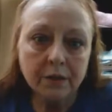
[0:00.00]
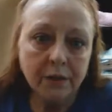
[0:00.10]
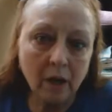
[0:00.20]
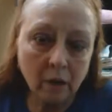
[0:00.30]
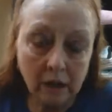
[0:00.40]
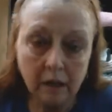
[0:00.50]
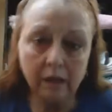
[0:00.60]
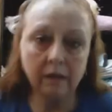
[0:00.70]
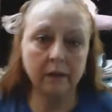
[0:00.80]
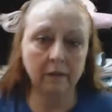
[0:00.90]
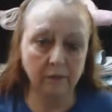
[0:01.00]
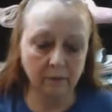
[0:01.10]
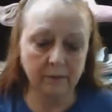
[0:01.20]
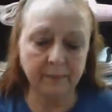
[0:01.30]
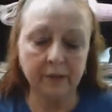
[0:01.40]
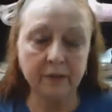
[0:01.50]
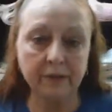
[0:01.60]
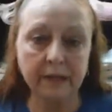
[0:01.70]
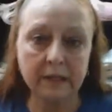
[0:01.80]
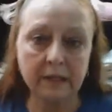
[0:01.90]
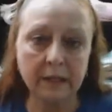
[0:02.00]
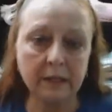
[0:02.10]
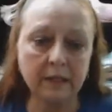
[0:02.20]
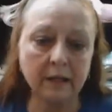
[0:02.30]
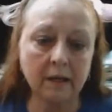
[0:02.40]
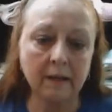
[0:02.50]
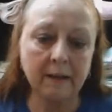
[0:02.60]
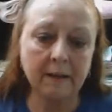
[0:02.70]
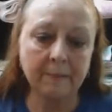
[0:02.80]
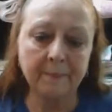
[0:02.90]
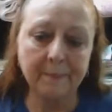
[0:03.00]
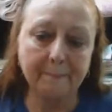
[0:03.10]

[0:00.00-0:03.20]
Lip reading: So what I'm going to do next is I'm